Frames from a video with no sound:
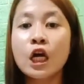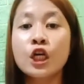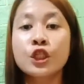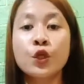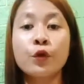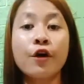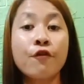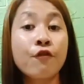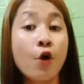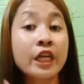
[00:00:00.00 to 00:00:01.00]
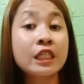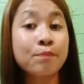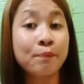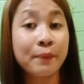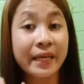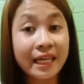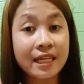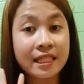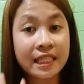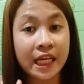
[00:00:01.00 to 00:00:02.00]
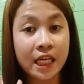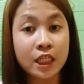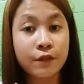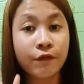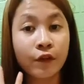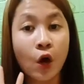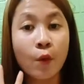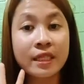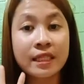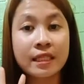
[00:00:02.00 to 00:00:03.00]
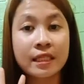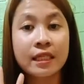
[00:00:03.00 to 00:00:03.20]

So the four speaking skills fluency